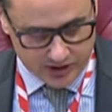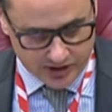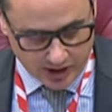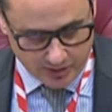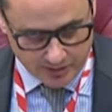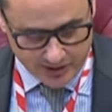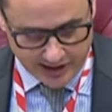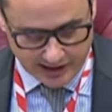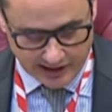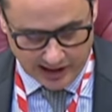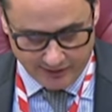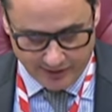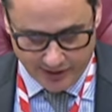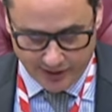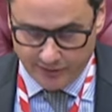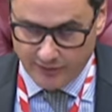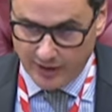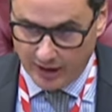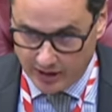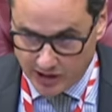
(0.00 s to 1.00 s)
October the 11th,
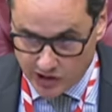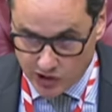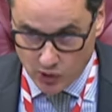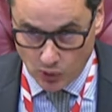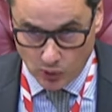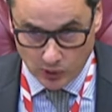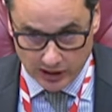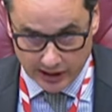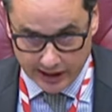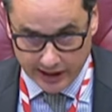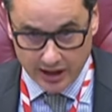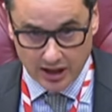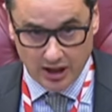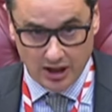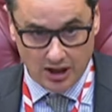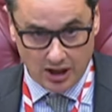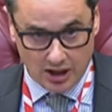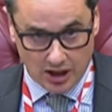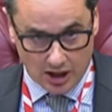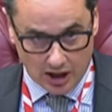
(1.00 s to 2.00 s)
very shortly
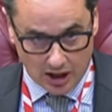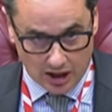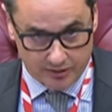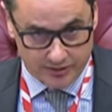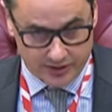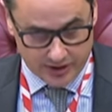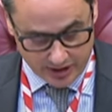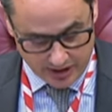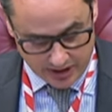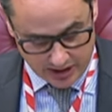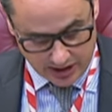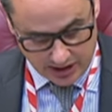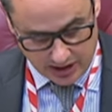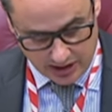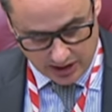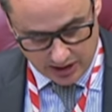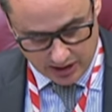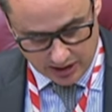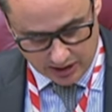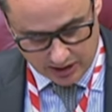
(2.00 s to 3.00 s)
after
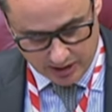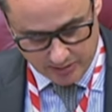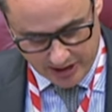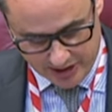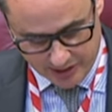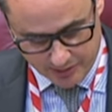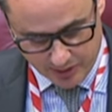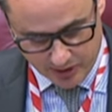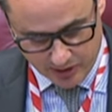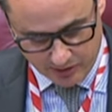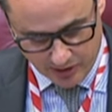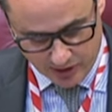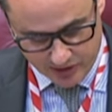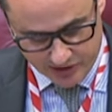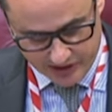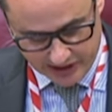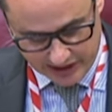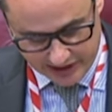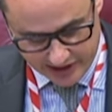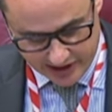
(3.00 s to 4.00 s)
the commencement of
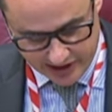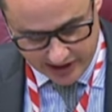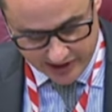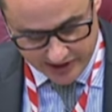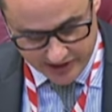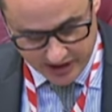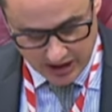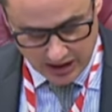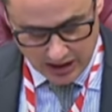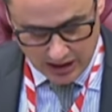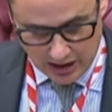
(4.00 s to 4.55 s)
hostilities,